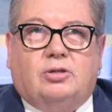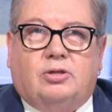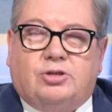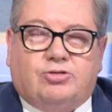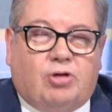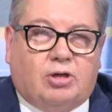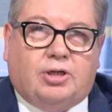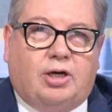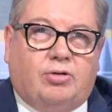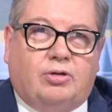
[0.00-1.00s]
Struck
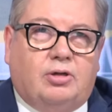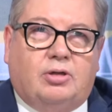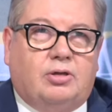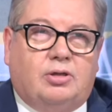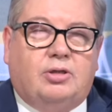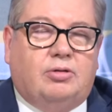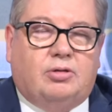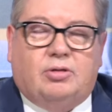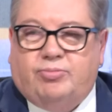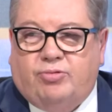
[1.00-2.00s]
down
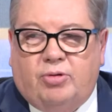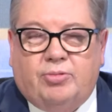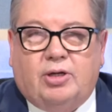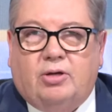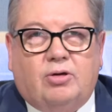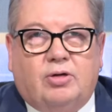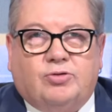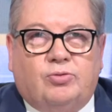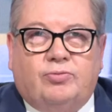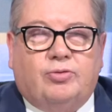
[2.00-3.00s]
in the prime of their
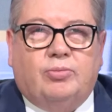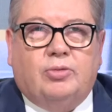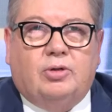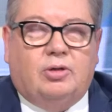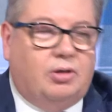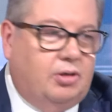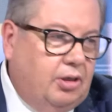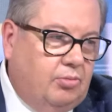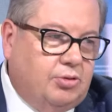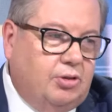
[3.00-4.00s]
lives, all of them.
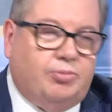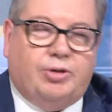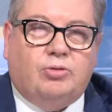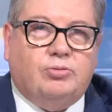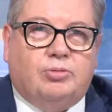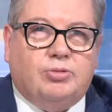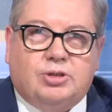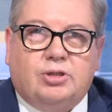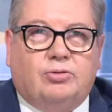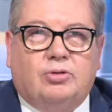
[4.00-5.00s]
Ian was a little bit older, but
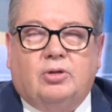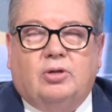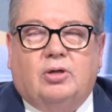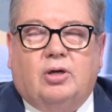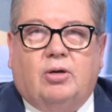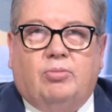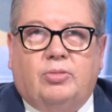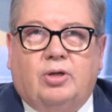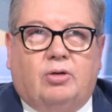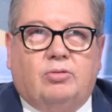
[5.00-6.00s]
still,
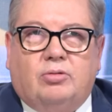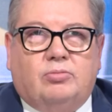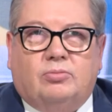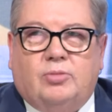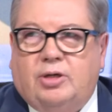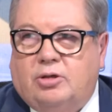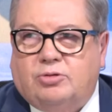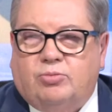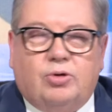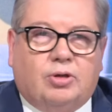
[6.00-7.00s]
you know, went out
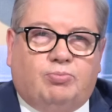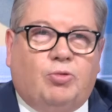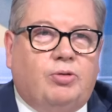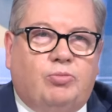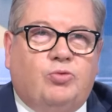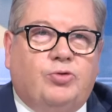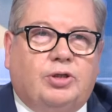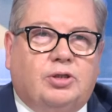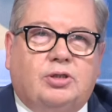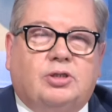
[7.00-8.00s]
to work one
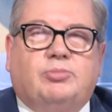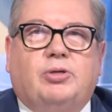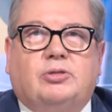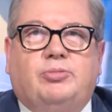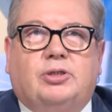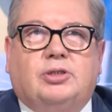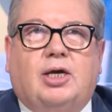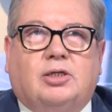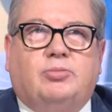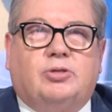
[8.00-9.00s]
morning, didn't expect to be
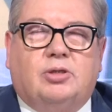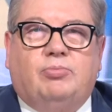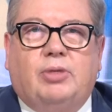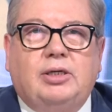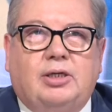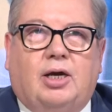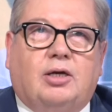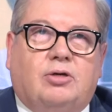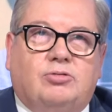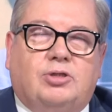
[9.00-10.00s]
attacked by some
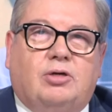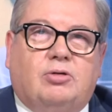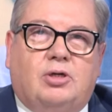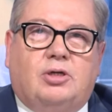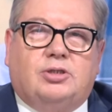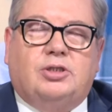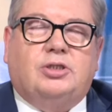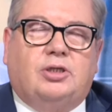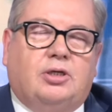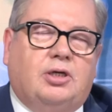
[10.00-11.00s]
maniac who's now
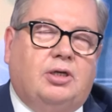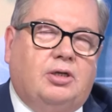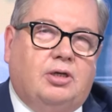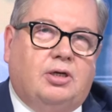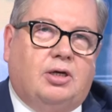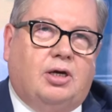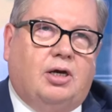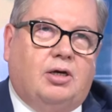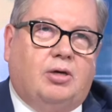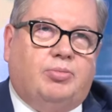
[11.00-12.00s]
sitting in
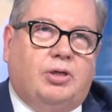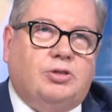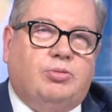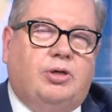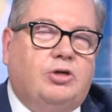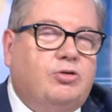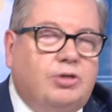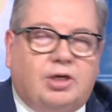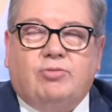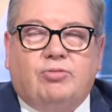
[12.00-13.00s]
a place where he
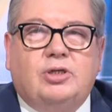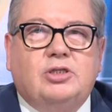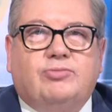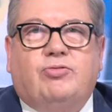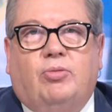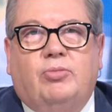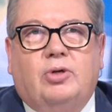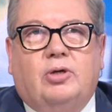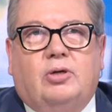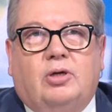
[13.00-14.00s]
could get released from
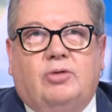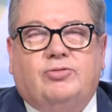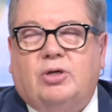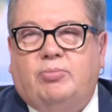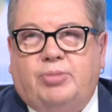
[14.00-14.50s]
if some